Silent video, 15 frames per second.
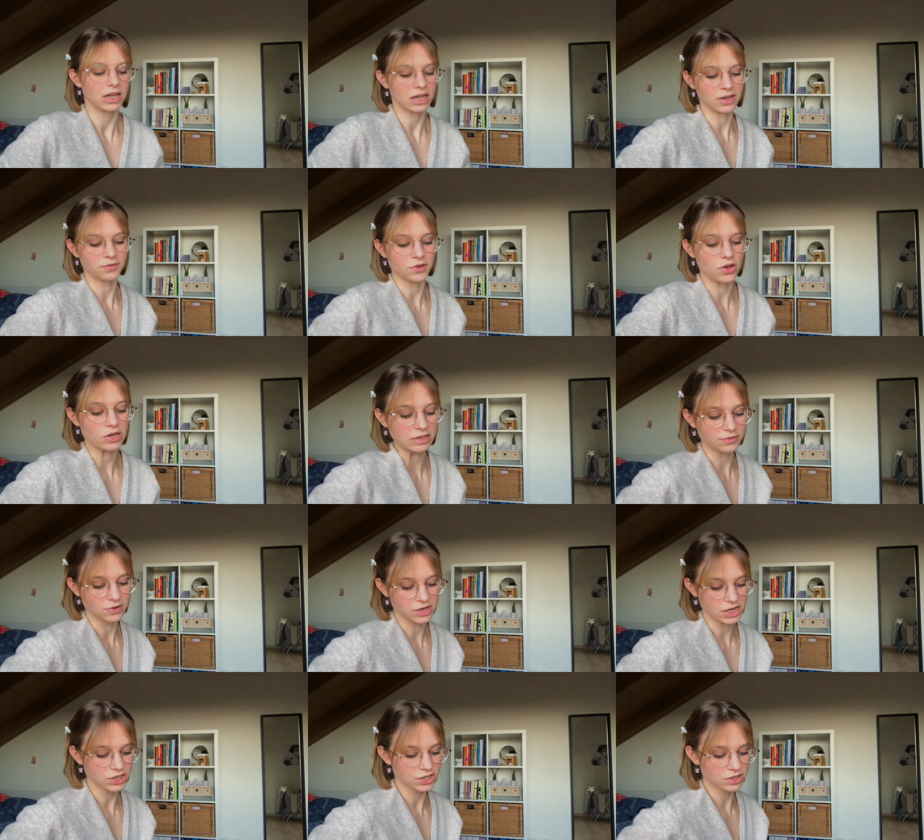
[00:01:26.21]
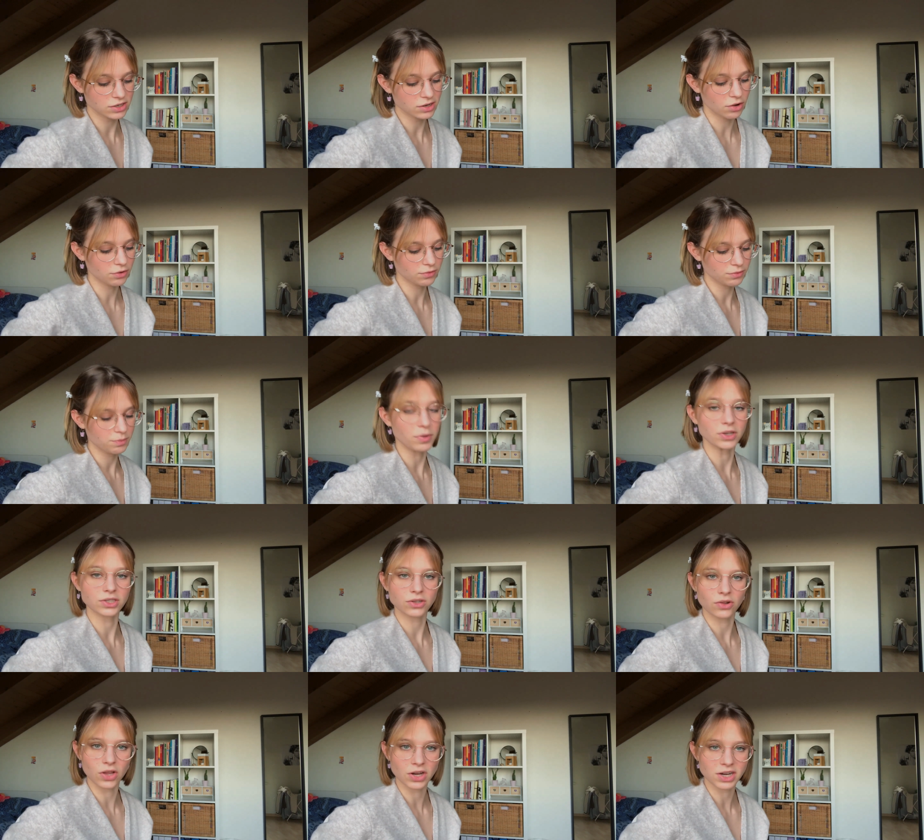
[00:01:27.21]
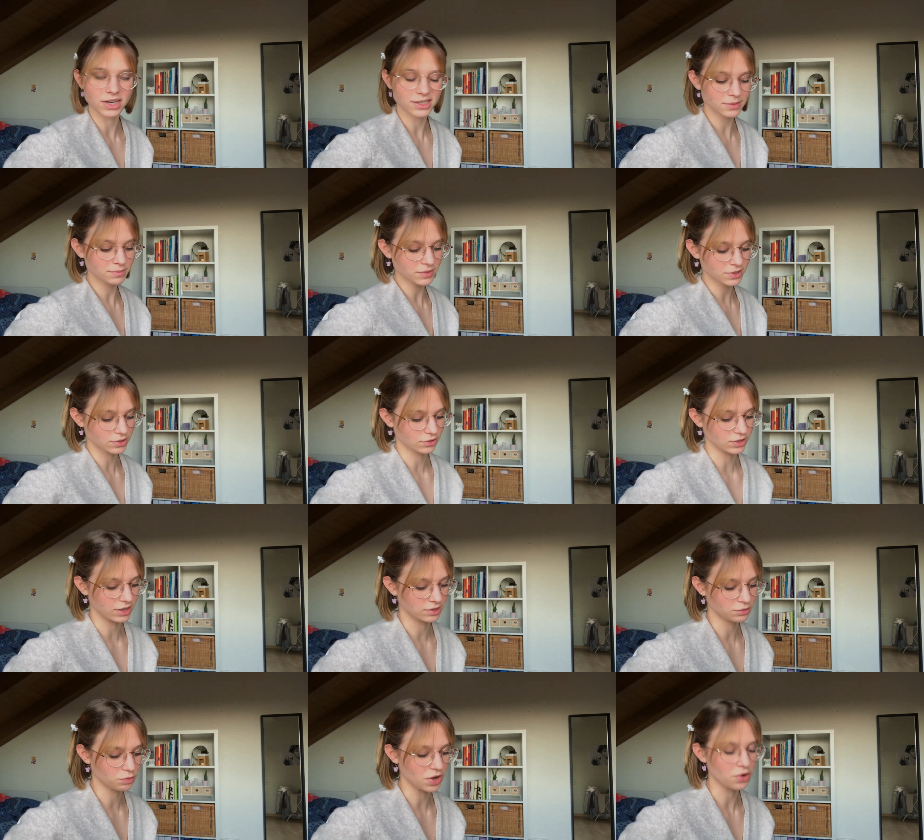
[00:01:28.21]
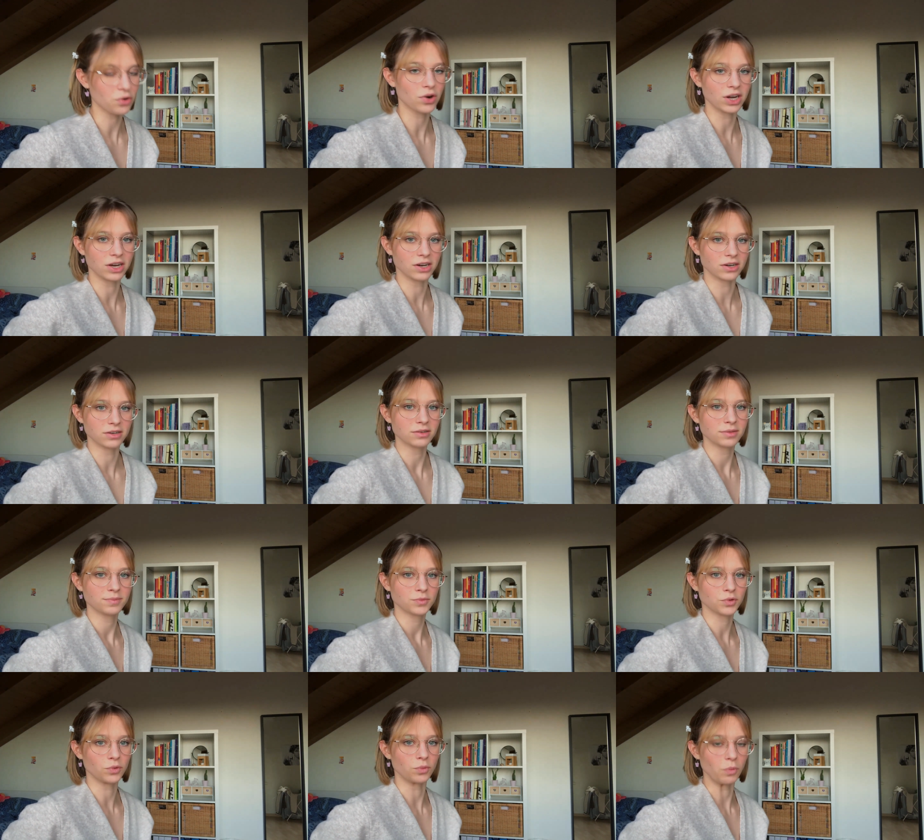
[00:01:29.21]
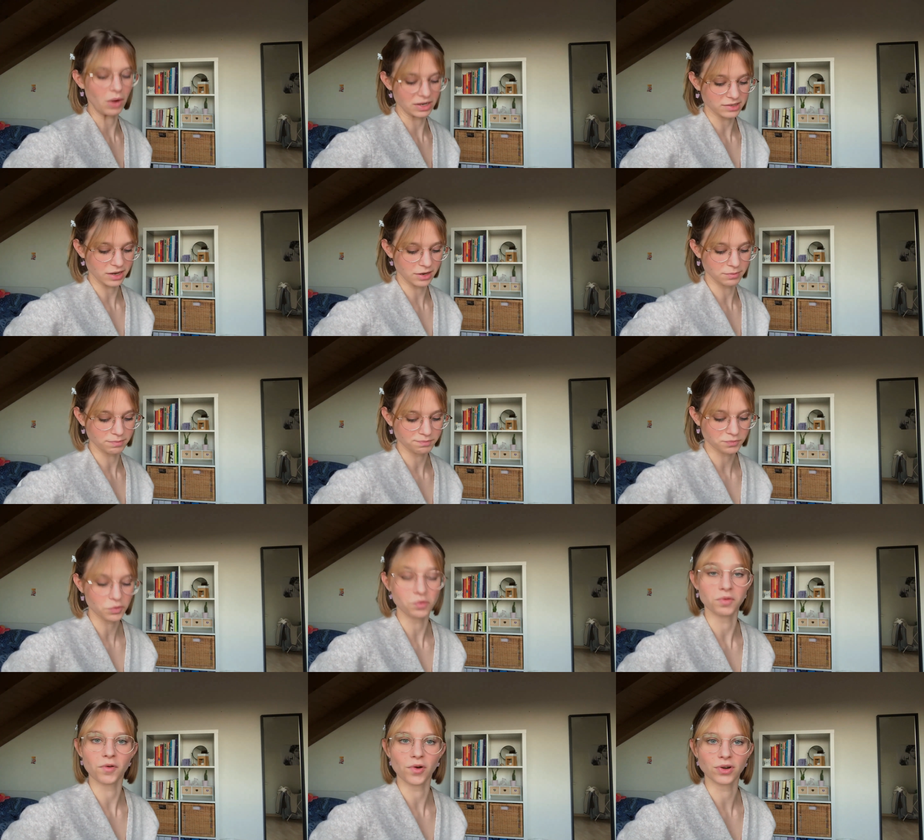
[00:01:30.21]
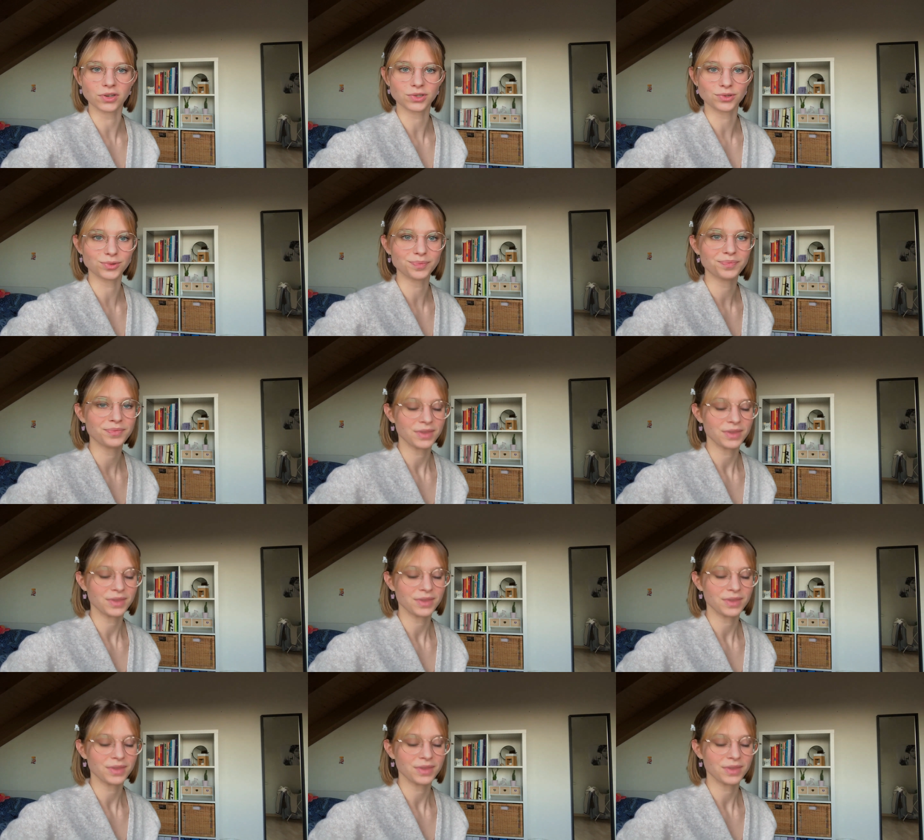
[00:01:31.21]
give you a definition of postcolonialism so that we are clear to what I'm referring to.